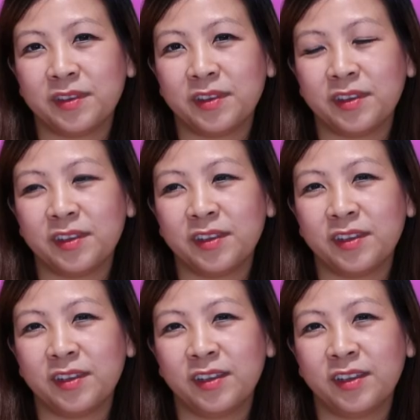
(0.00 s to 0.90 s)

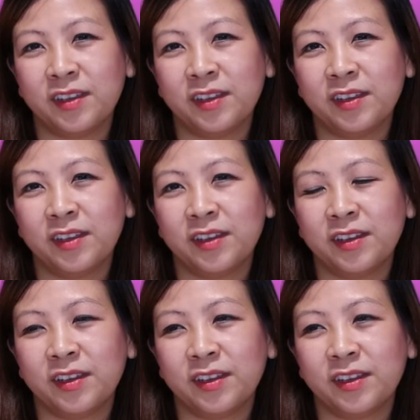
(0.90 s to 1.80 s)

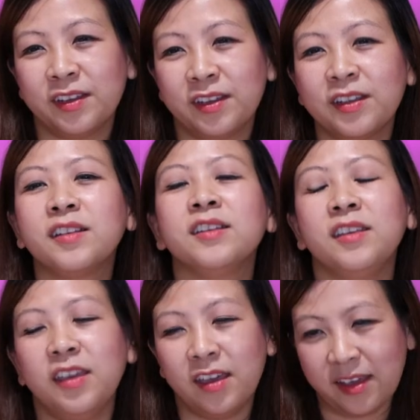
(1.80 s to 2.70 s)

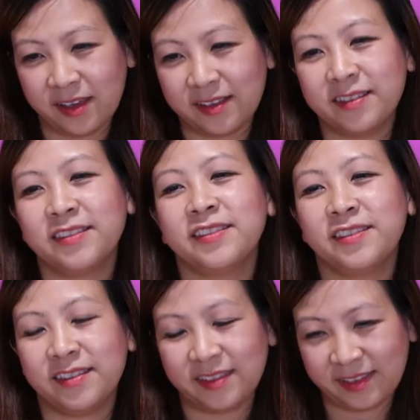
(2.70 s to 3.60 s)

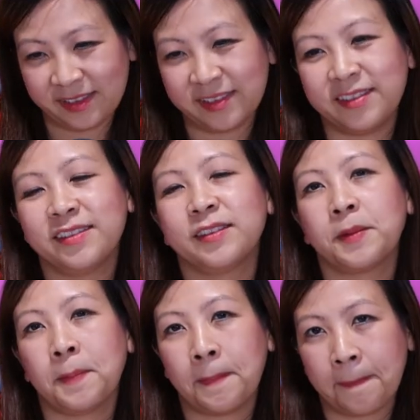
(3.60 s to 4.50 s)

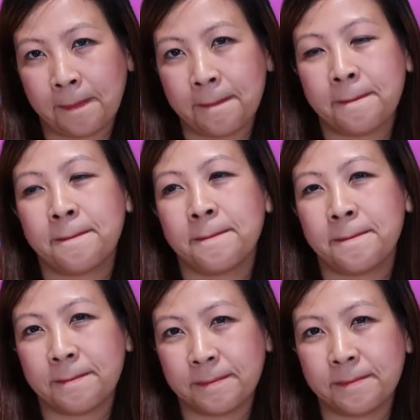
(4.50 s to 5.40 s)

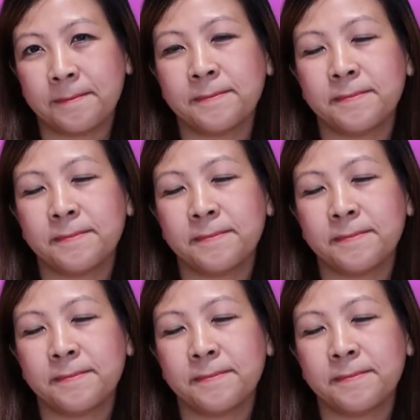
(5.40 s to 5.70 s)
This person isn't speaking.